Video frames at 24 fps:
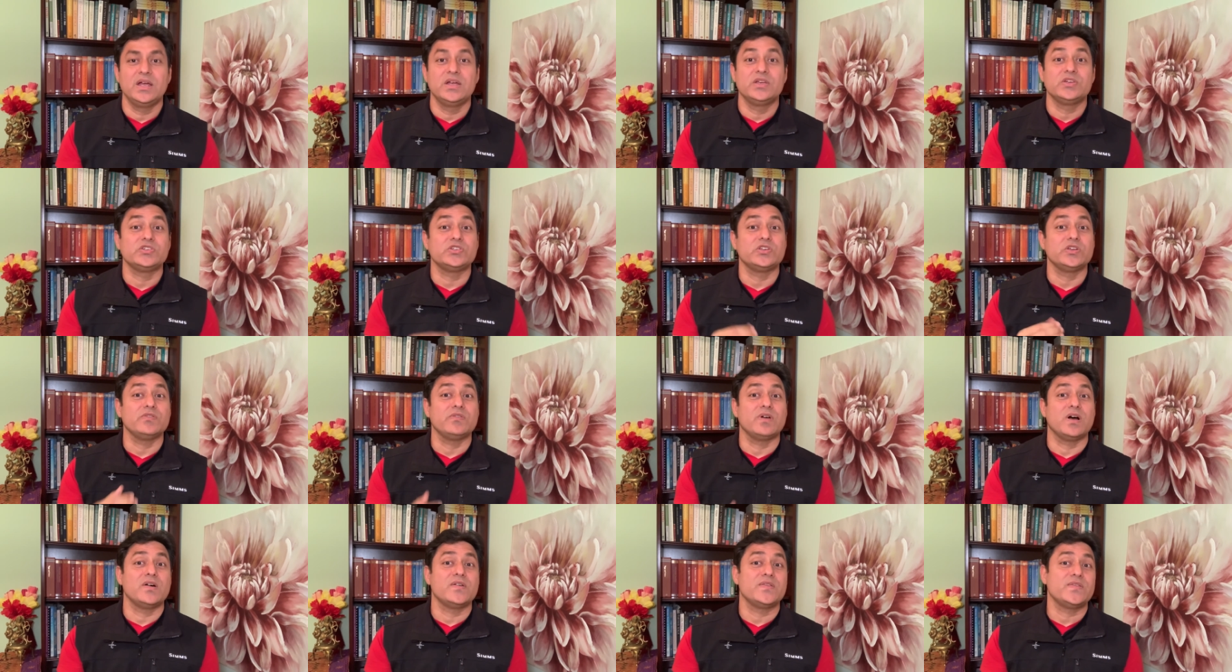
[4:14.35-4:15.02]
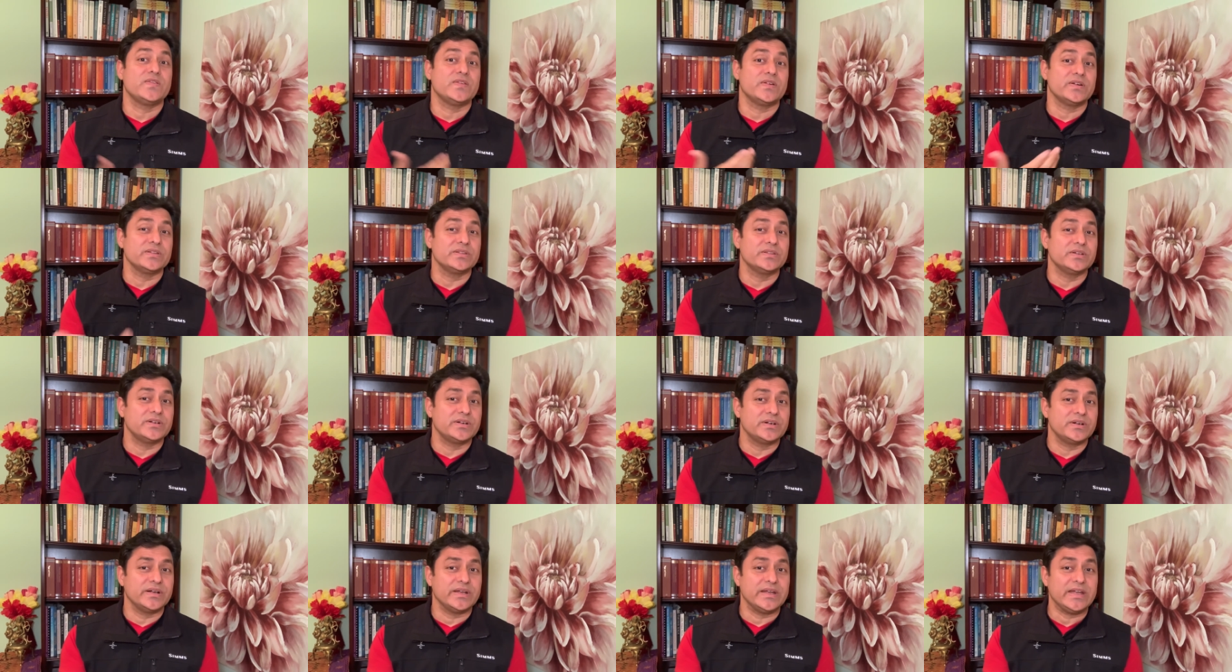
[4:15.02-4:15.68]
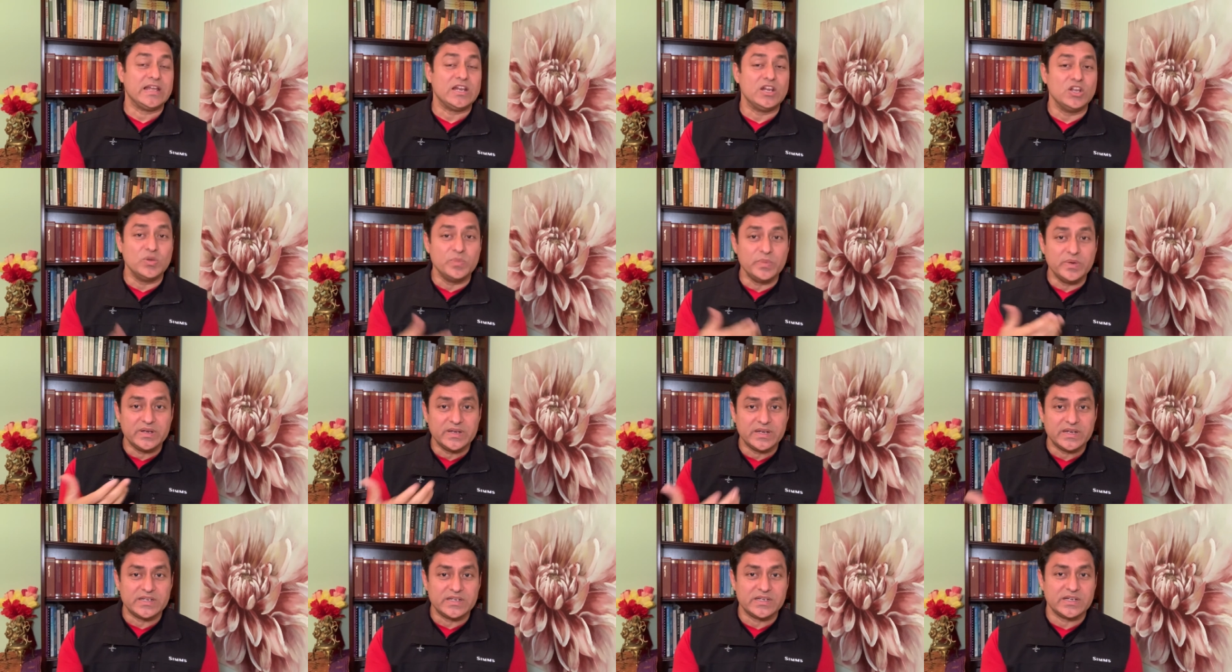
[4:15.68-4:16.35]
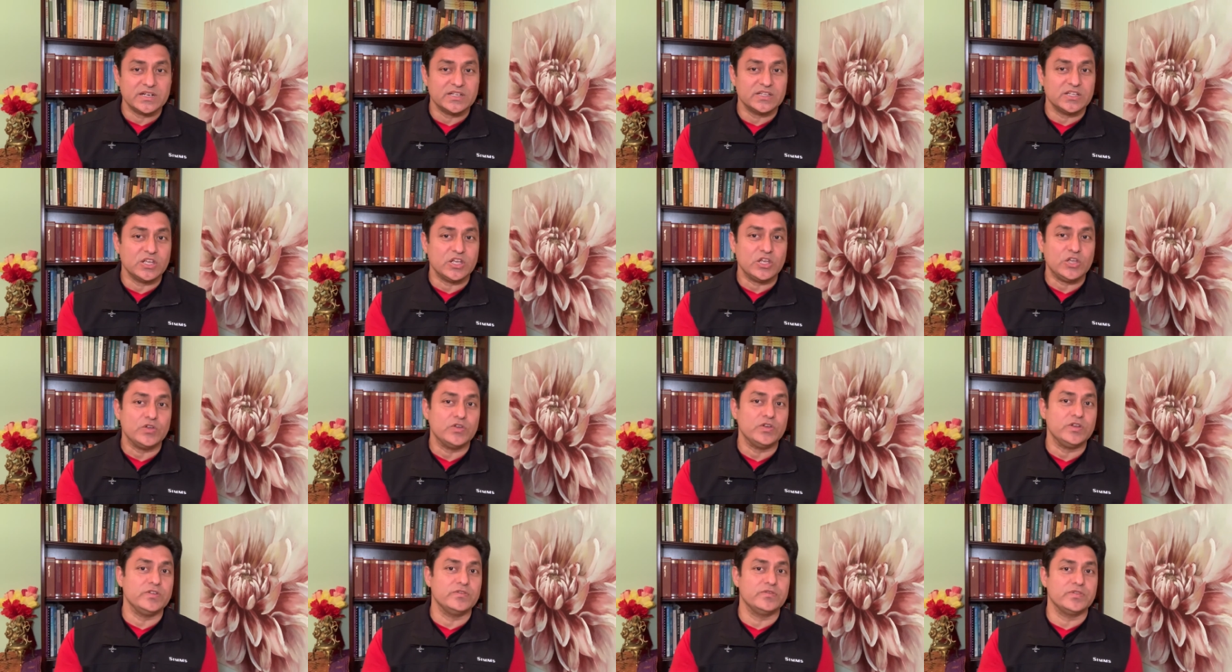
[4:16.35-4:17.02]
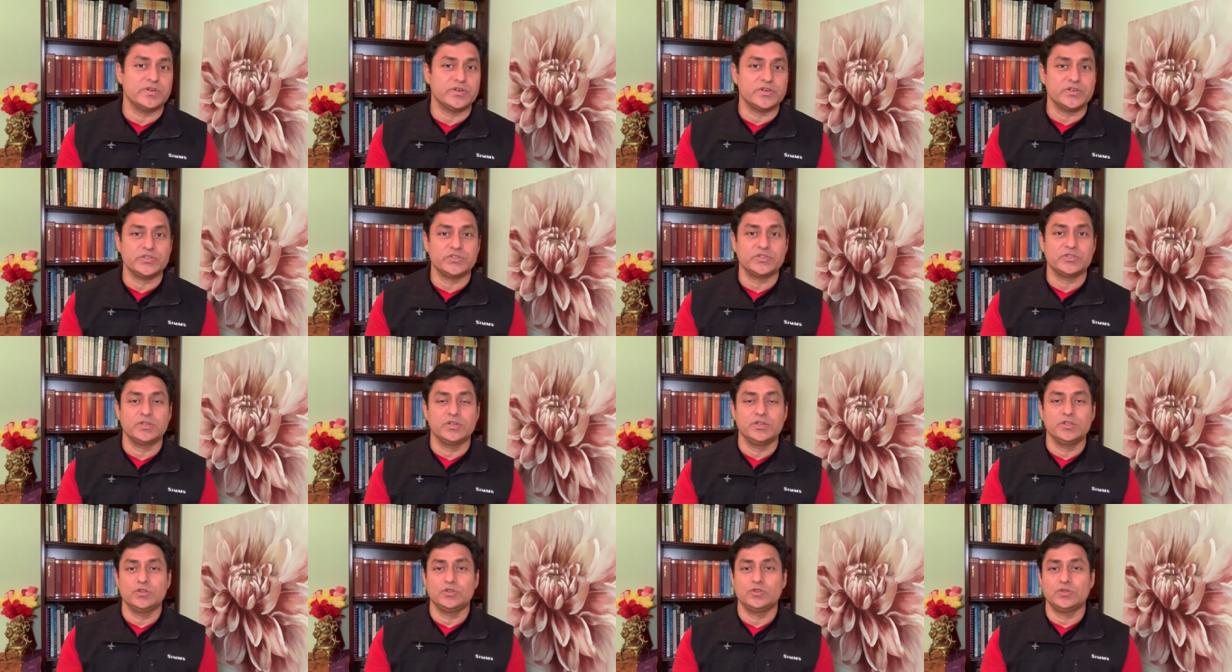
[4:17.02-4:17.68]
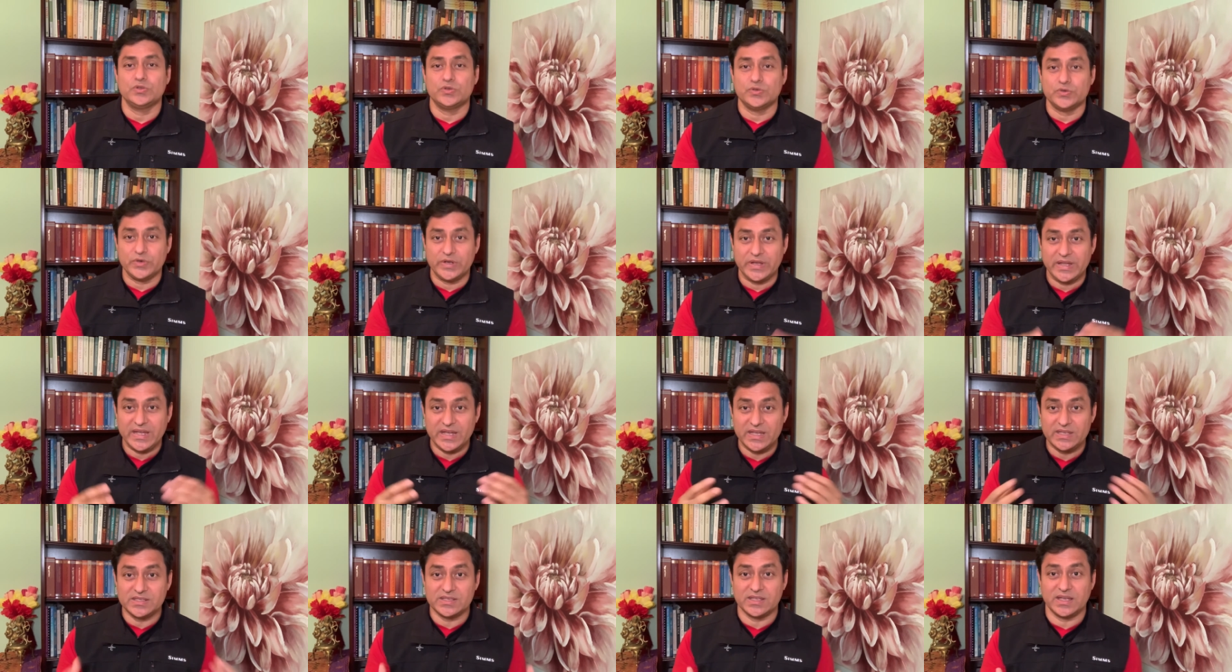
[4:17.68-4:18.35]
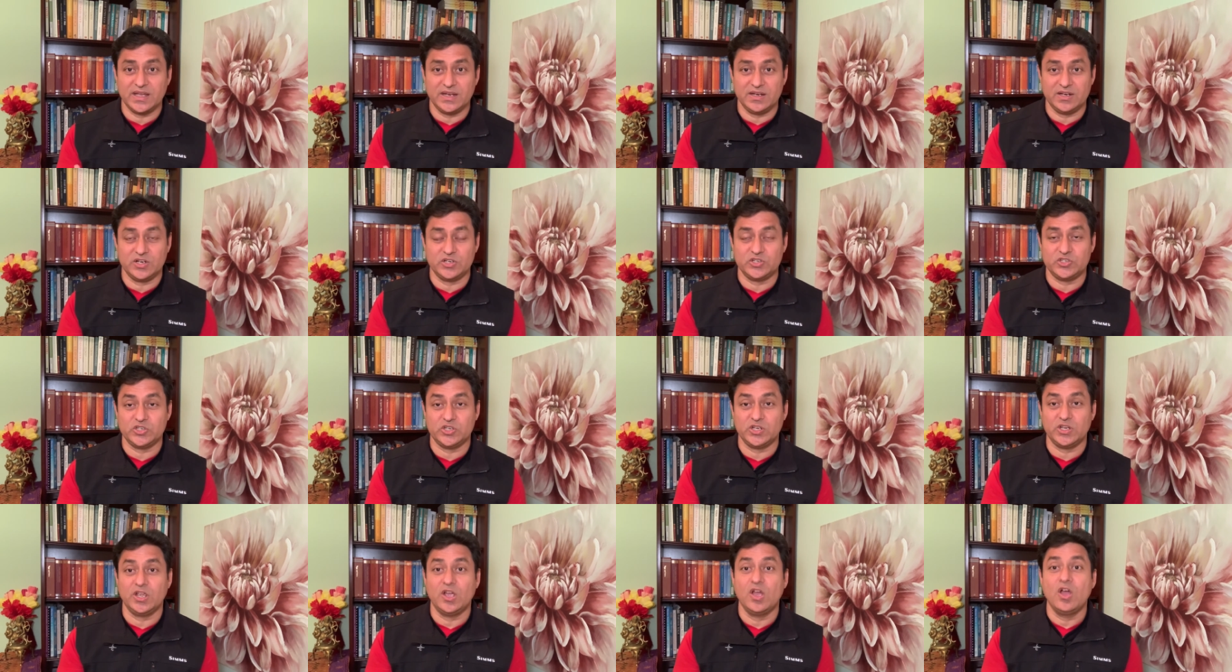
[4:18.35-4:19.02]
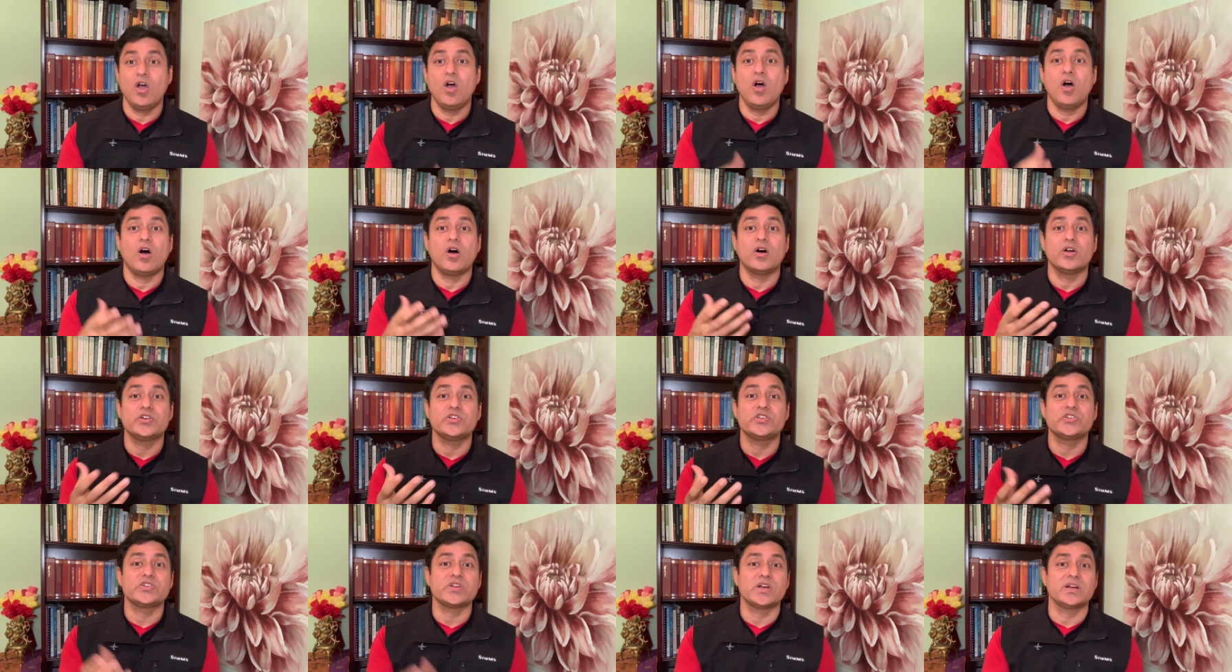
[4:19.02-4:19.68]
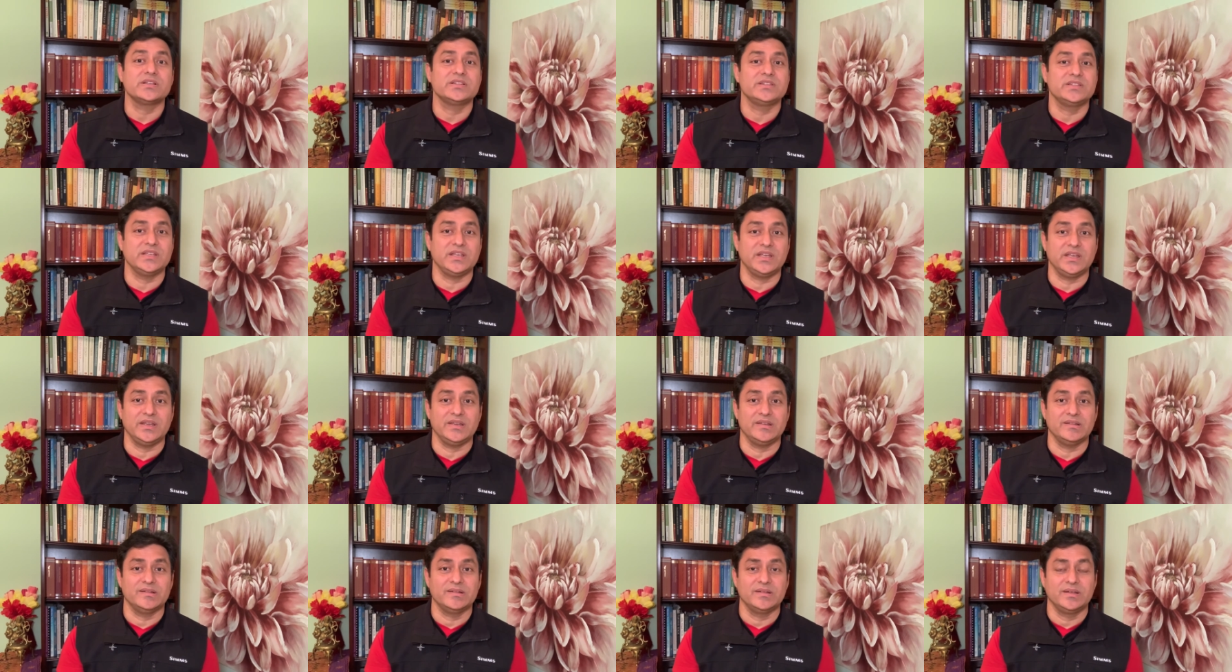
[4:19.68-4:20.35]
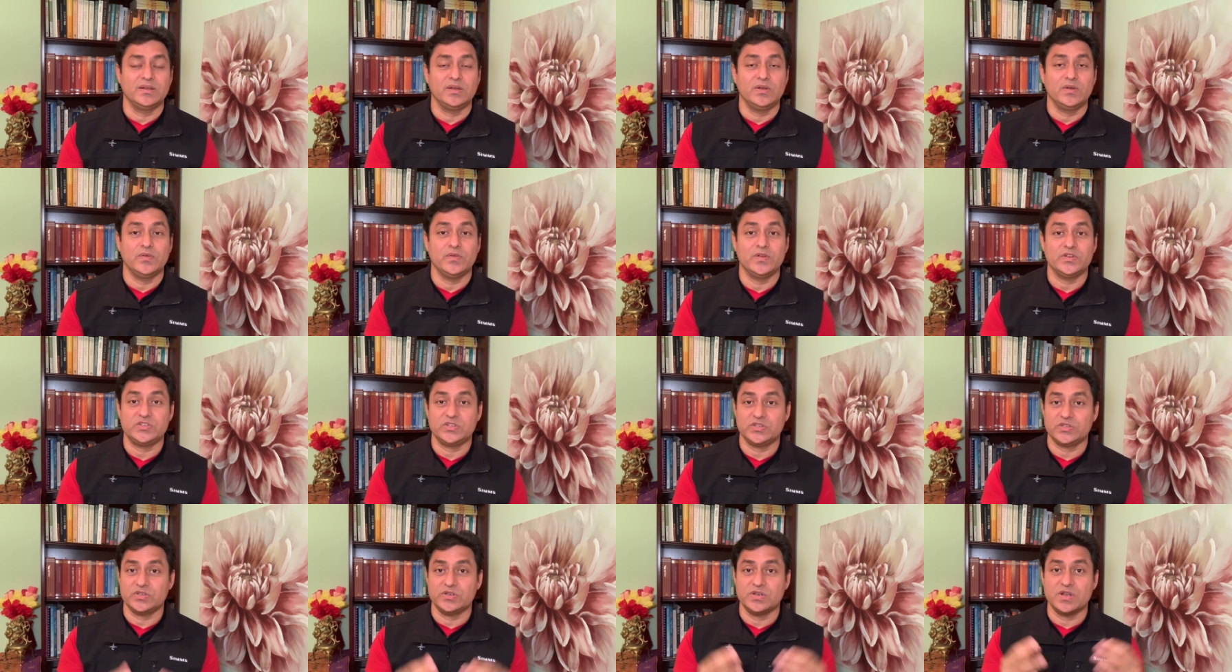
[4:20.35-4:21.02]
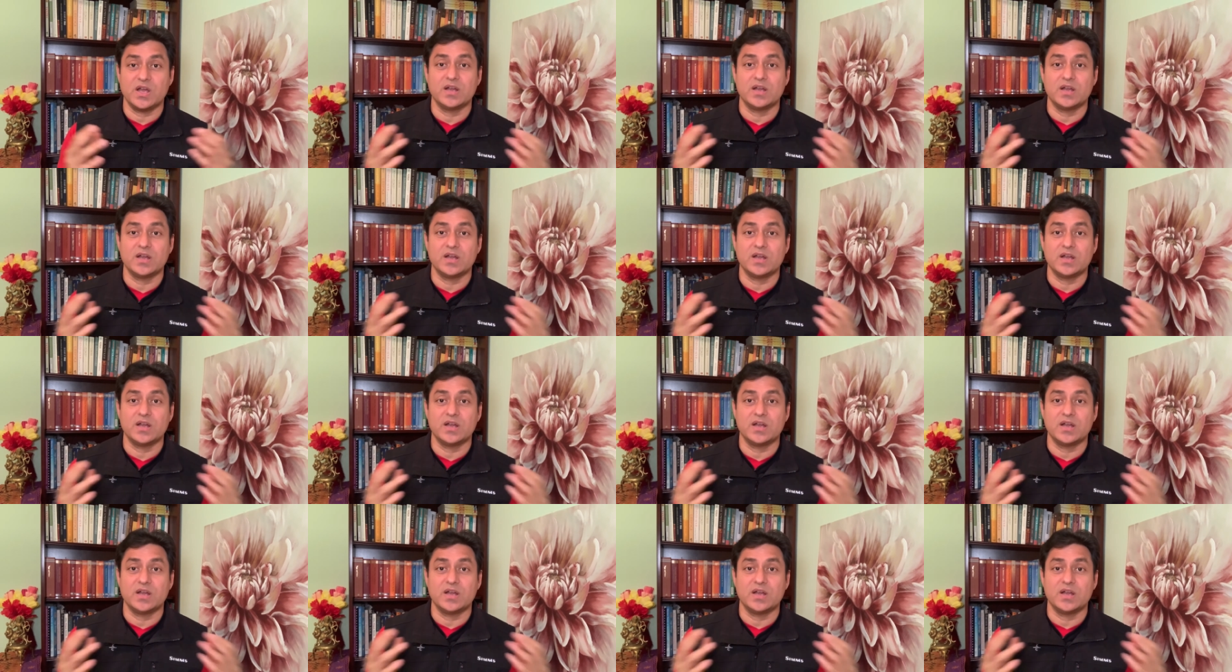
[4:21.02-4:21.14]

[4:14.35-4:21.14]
Shiva further illuminated the universe through his energy or Shakti, which is none